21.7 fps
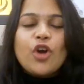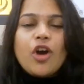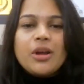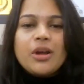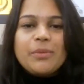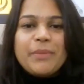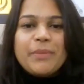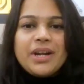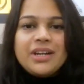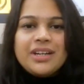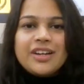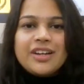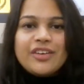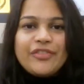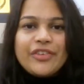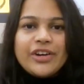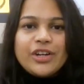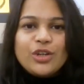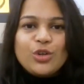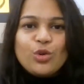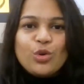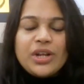your mentor
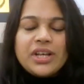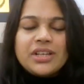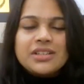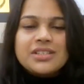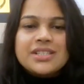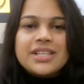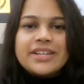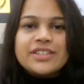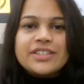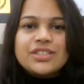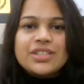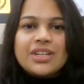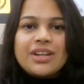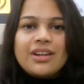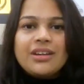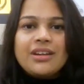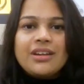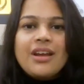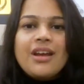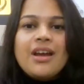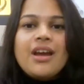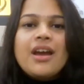for today's
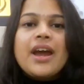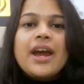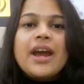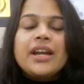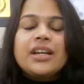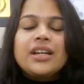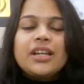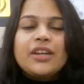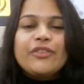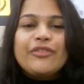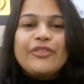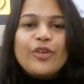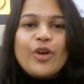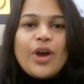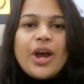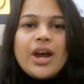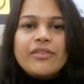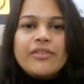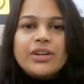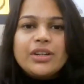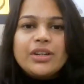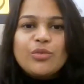session. And if you
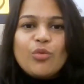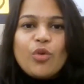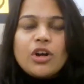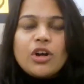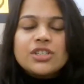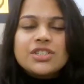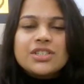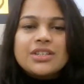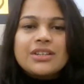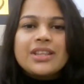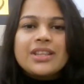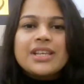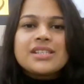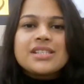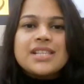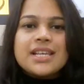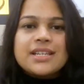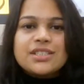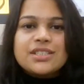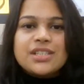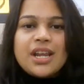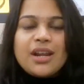haven't watched the
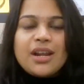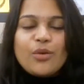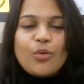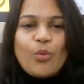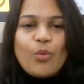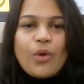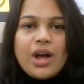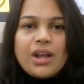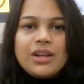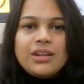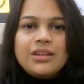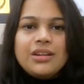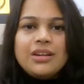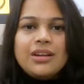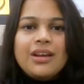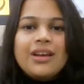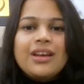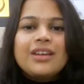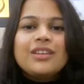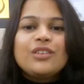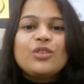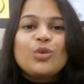session 1,
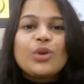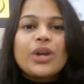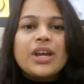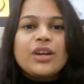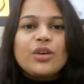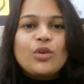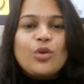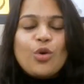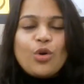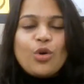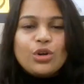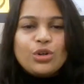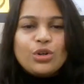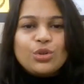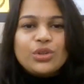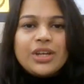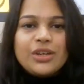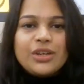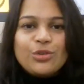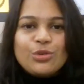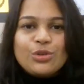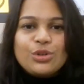you can go to
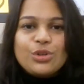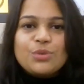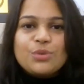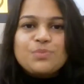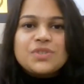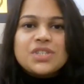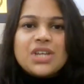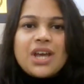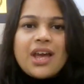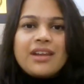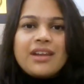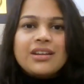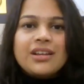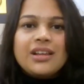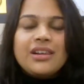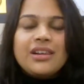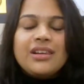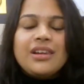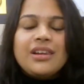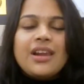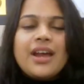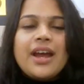the YouTube
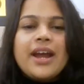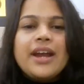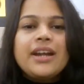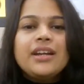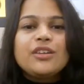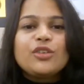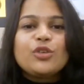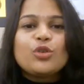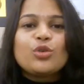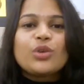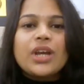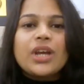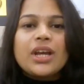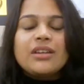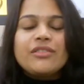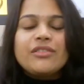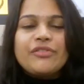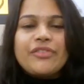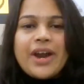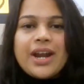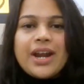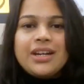channel and you
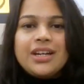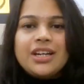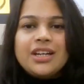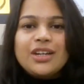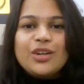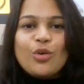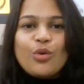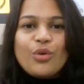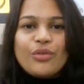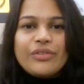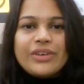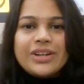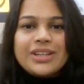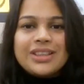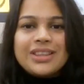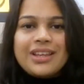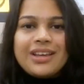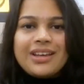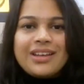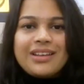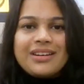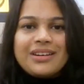can find it over
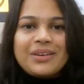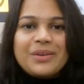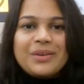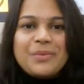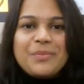there.